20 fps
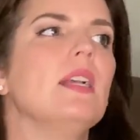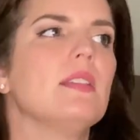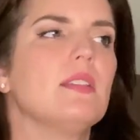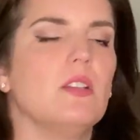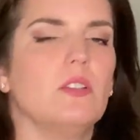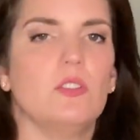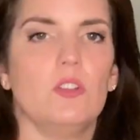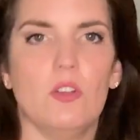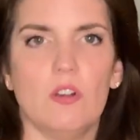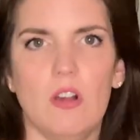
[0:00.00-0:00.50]

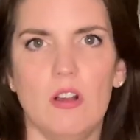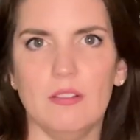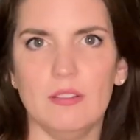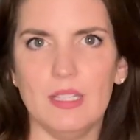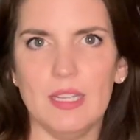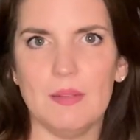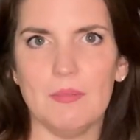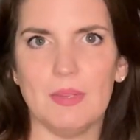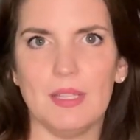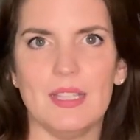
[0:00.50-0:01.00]
so don't call an
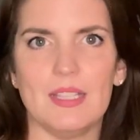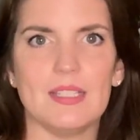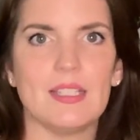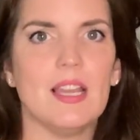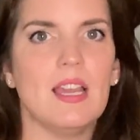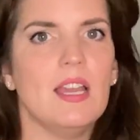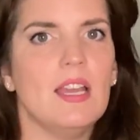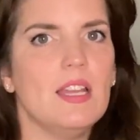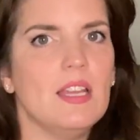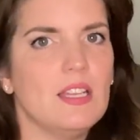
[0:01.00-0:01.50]
ambulance.
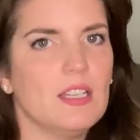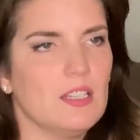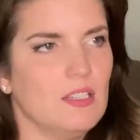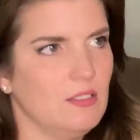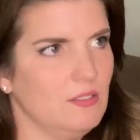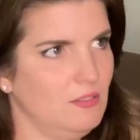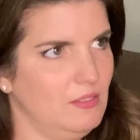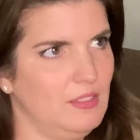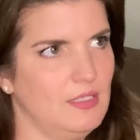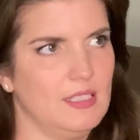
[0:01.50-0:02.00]

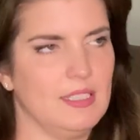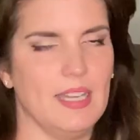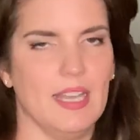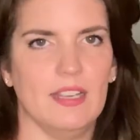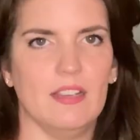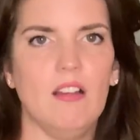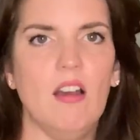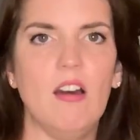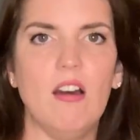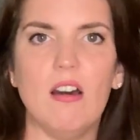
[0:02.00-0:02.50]

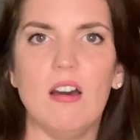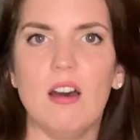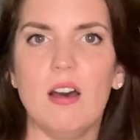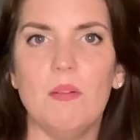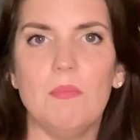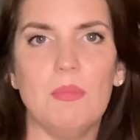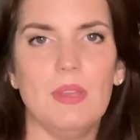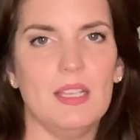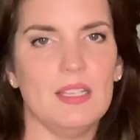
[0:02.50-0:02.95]
Stay calm.